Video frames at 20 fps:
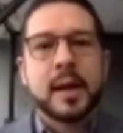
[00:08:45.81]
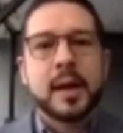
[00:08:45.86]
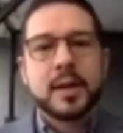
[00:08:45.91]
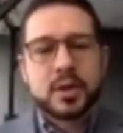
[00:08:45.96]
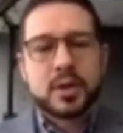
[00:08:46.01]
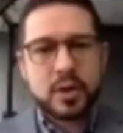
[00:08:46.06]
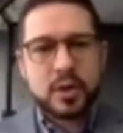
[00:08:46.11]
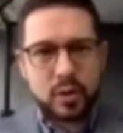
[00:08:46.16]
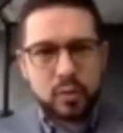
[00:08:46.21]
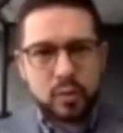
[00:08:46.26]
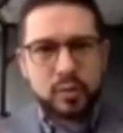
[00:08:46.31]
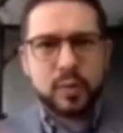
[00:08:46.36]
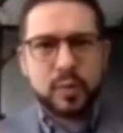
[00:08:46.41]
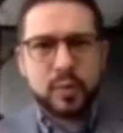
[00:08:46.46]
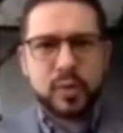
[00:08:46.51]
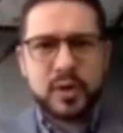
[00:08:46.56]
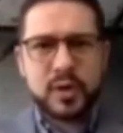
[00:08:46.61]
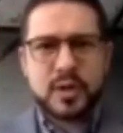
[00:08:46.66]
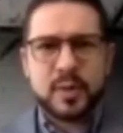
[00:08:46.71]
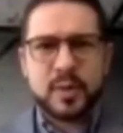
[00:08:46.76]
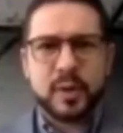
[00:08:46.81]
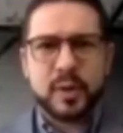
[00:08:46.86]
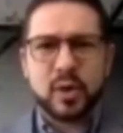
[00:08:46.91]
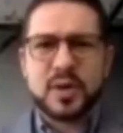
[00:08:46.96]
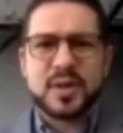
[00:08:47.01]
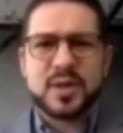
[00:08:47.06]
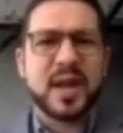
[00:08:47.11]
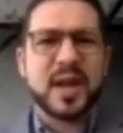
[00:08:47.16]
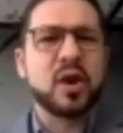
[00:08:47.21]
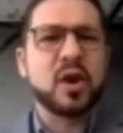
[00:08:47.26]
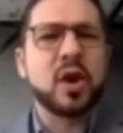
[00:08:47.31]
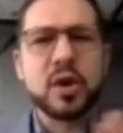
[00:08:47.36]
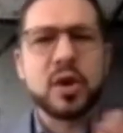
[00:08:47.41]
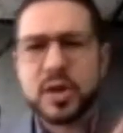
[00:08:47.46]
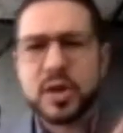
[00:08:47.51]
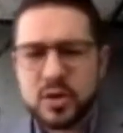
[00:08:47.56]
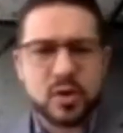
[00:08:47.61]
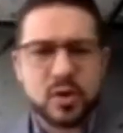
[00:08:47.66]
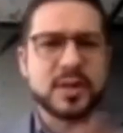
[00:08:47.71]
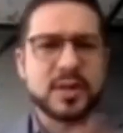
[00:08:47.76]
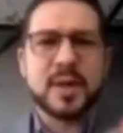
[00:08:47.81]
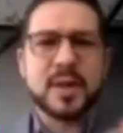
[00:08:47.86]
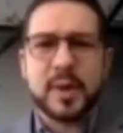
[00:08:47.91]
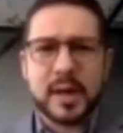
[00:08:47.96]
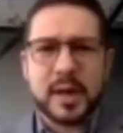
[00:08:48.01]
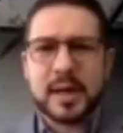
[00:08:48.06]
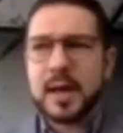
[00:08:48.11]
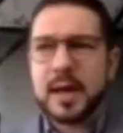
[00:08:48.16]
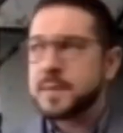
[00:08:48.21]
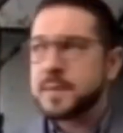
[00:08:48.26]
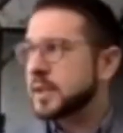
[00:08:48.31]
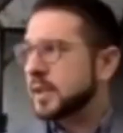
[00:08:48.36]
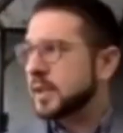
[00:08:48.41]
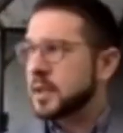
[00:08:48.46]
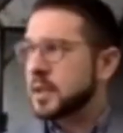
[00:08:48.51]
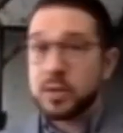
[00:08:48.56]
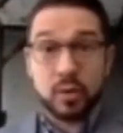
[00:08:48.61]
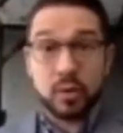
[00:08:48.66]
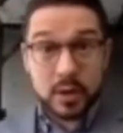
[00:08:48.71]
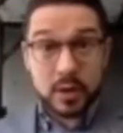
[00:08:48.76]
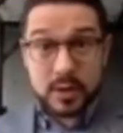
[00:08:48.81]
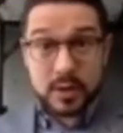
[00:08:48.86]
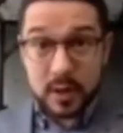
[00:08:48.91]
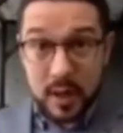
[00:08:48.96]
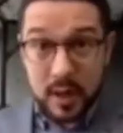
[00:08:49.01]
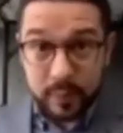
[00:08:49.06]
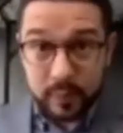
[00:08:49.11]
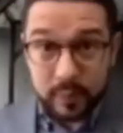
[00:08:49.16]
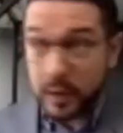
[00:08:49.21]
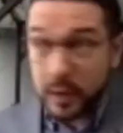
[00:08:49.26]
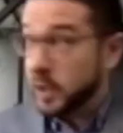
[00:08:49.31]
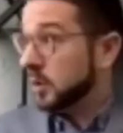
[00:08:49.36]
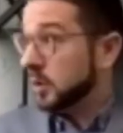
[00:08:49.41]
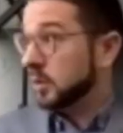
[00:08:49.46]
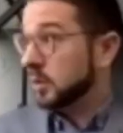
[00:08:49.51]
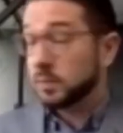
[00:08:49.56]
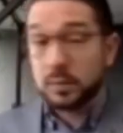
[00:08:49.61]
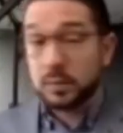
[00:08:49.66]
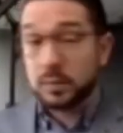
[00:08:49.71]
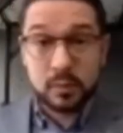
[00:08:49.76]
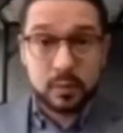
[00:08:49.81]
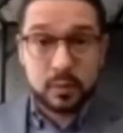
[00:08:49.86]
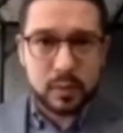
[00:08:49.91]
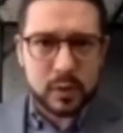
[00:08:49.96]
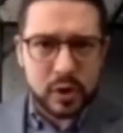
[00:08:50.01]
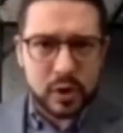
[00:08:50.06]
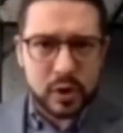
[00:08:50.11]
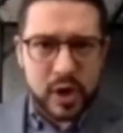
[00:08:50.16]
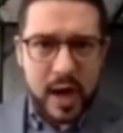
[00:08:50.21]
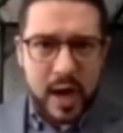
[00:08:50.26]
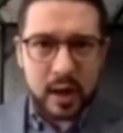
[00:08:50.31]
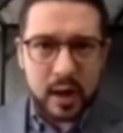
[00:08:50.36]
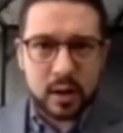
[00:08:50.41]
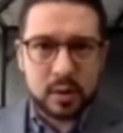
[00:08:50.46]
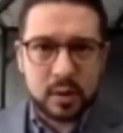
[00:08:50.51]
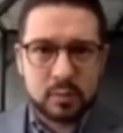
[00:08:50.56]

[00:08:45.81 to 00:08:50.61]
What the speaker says: So the principal or psychologist or somebody comes and tells you, listen up, here, the Jack,